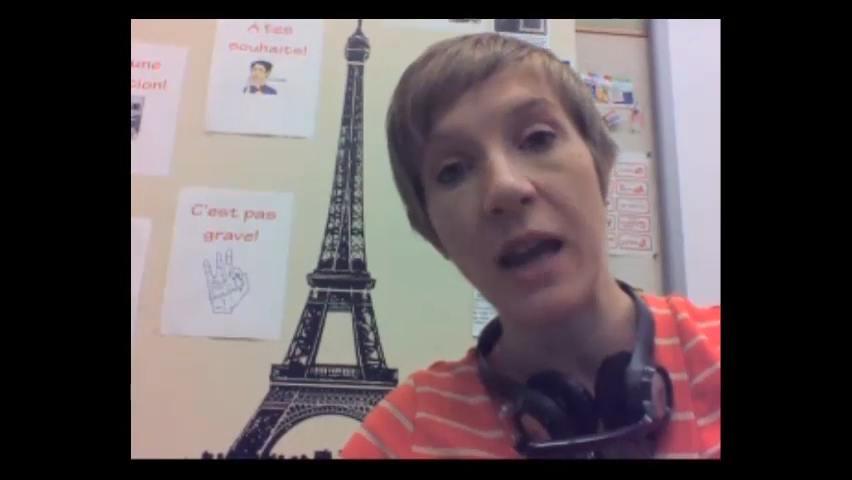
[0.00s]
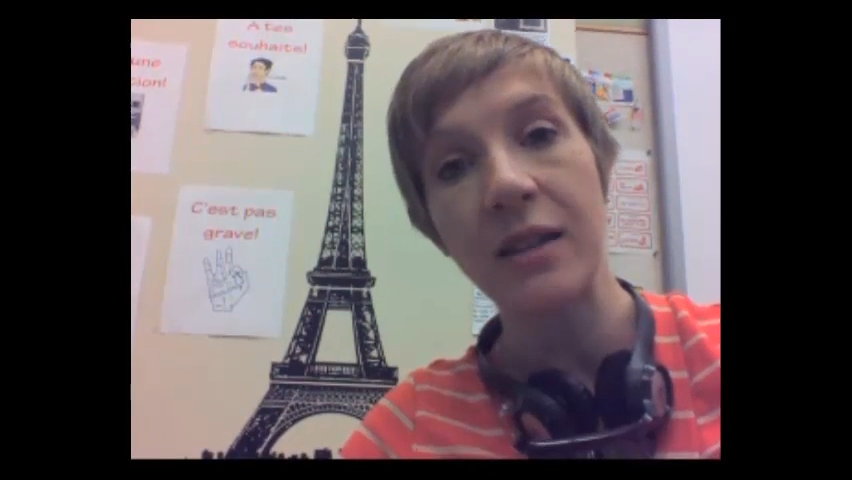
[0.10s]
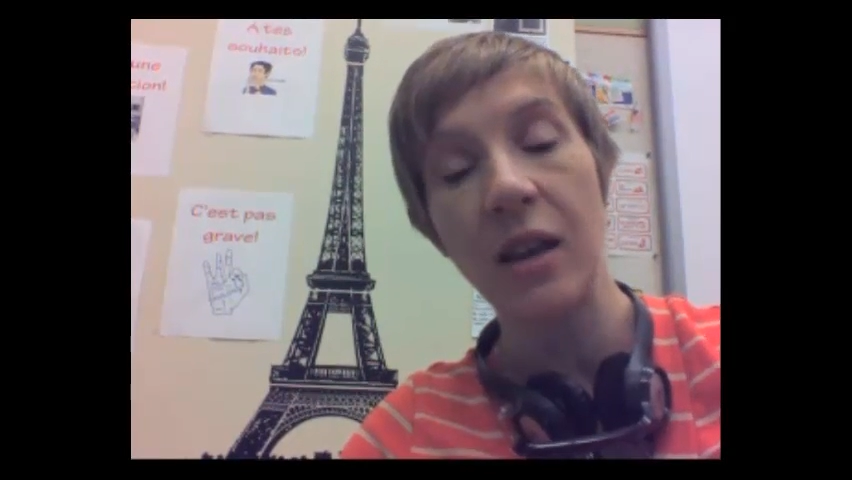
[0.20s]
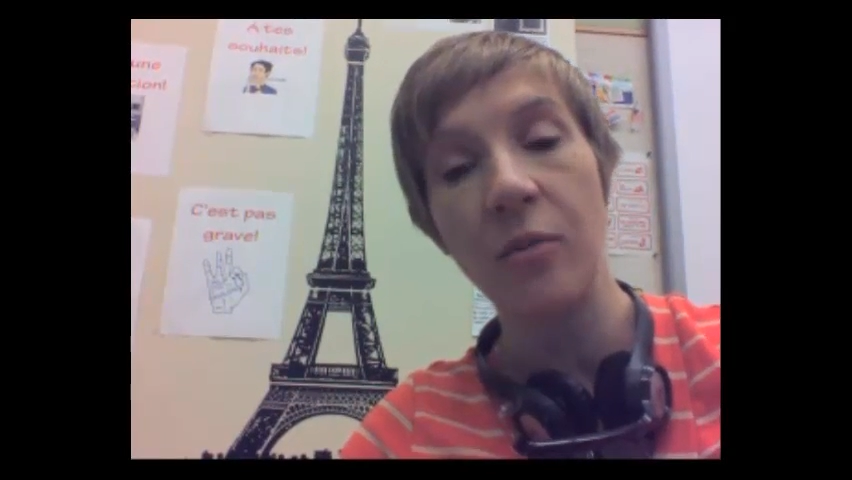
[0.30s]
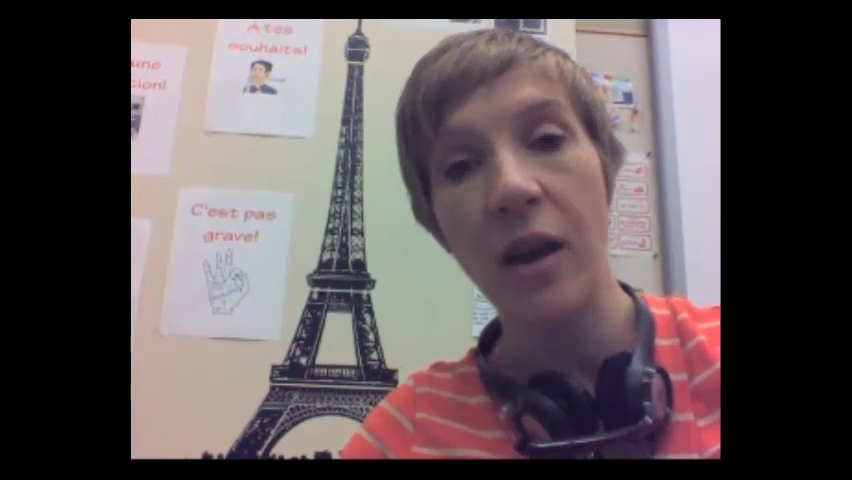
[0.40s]

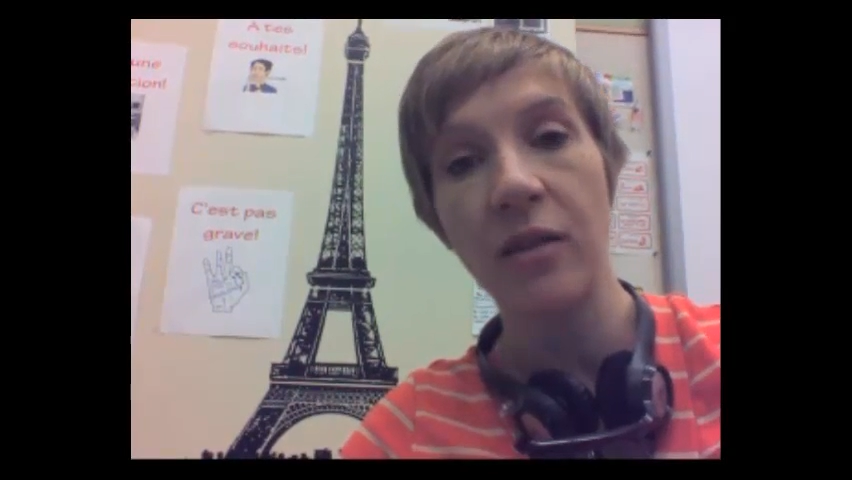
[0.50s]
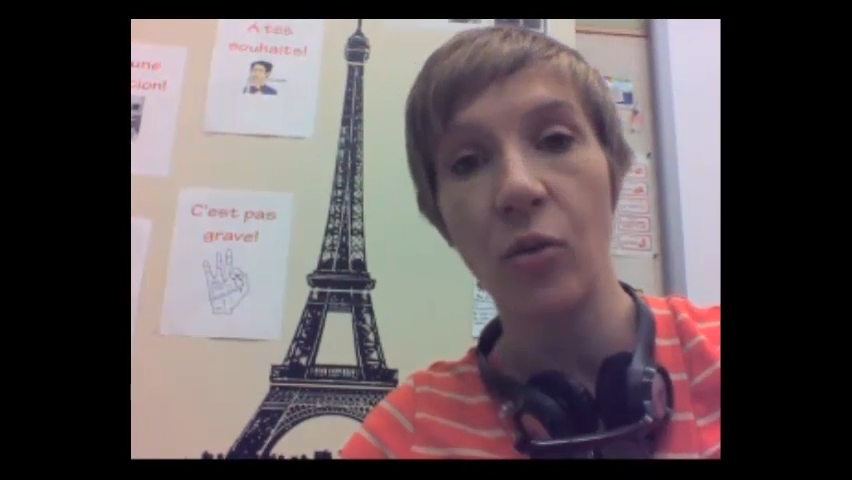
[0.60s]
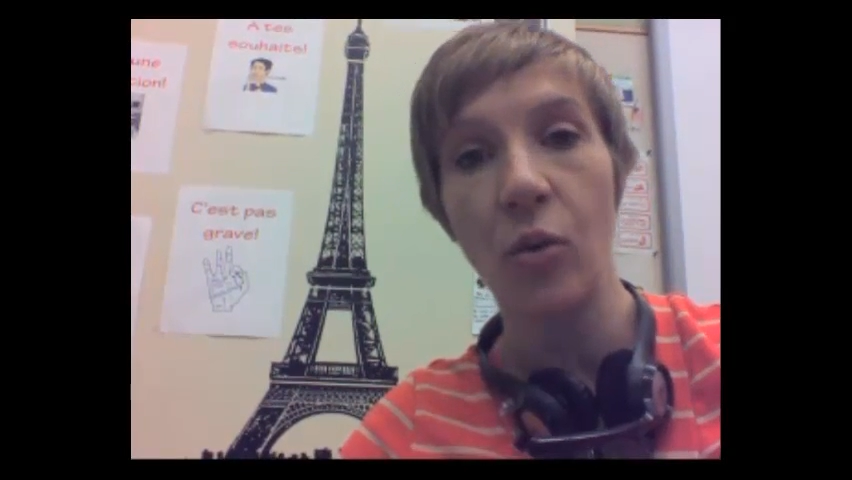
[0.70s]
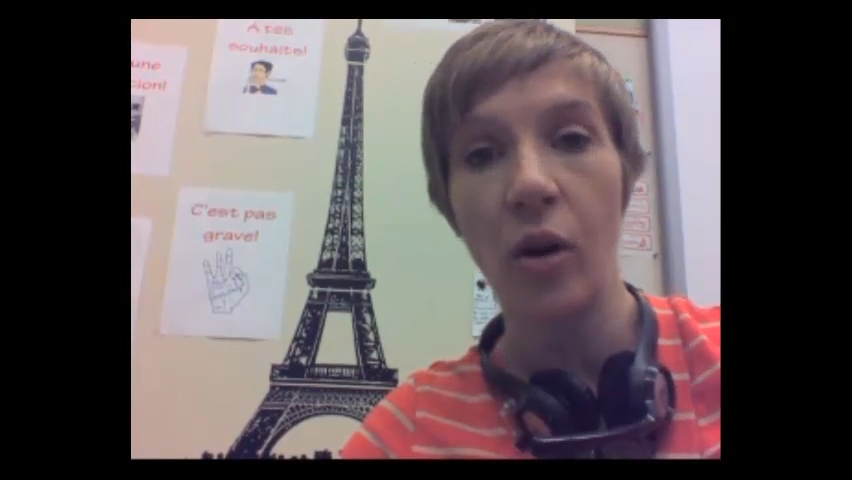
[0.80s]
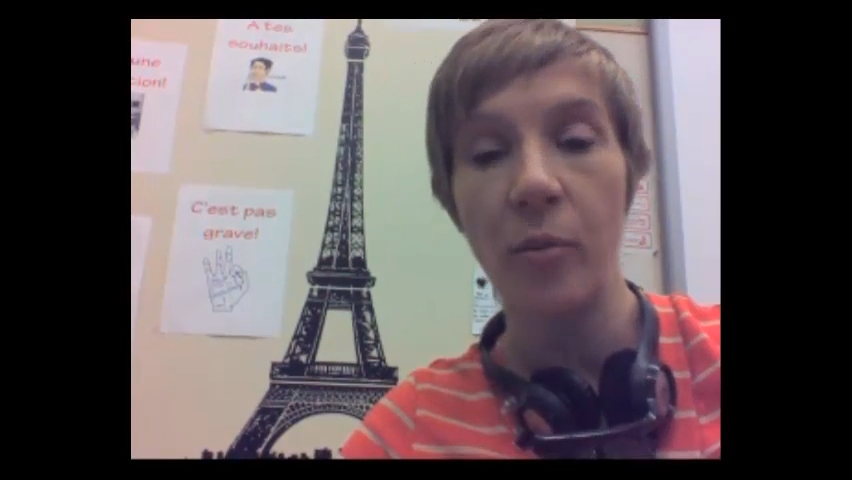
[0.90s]
asking Beth
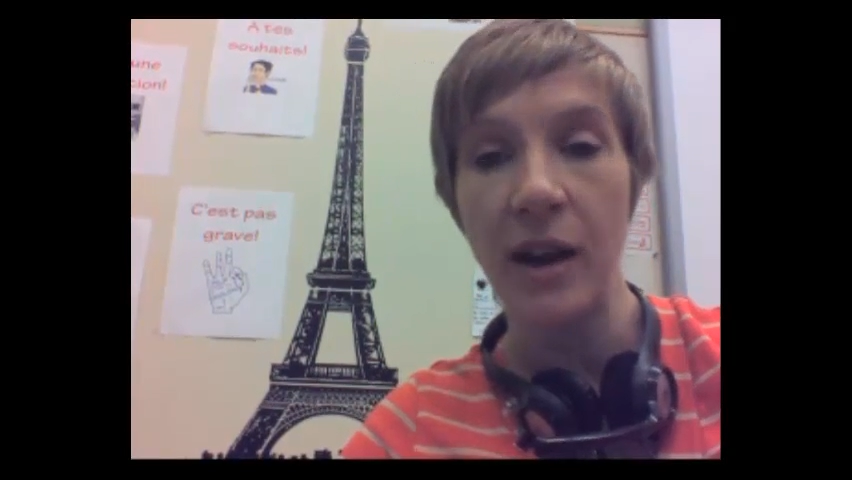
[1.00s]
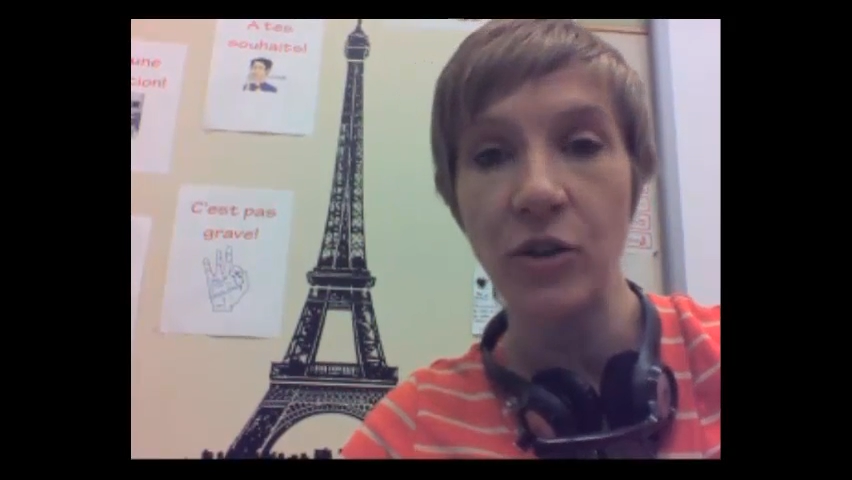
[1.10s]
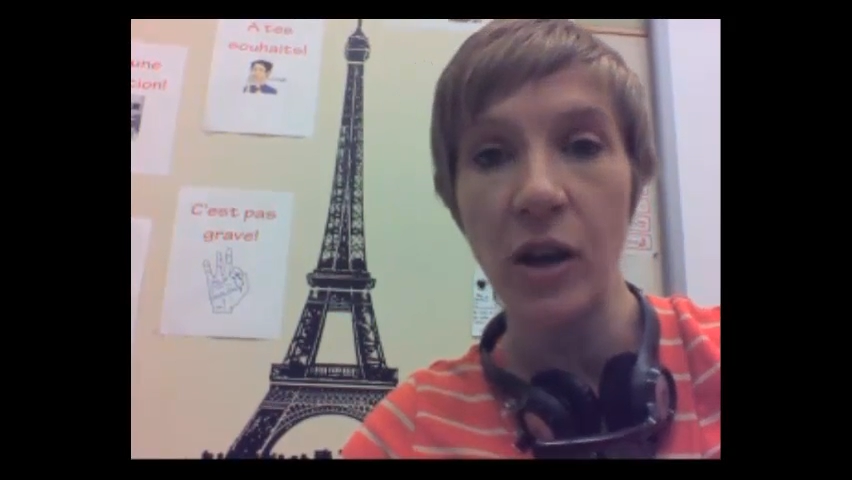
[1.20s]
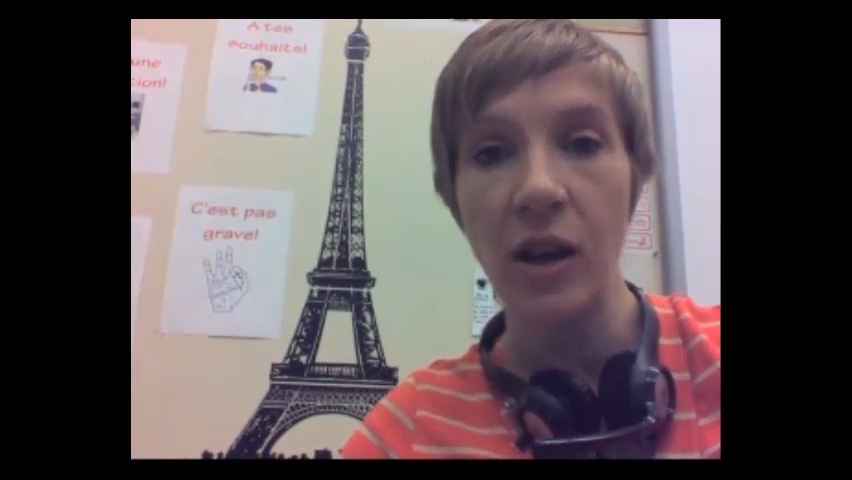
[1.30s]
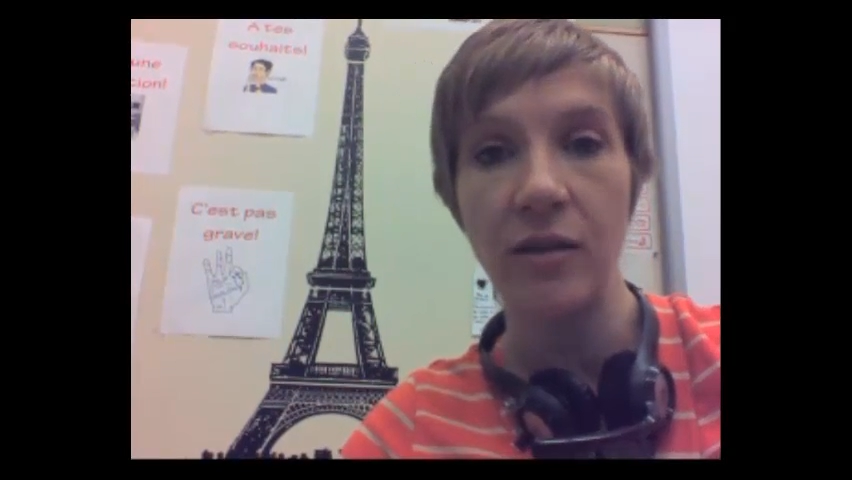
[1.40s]
or Patrick.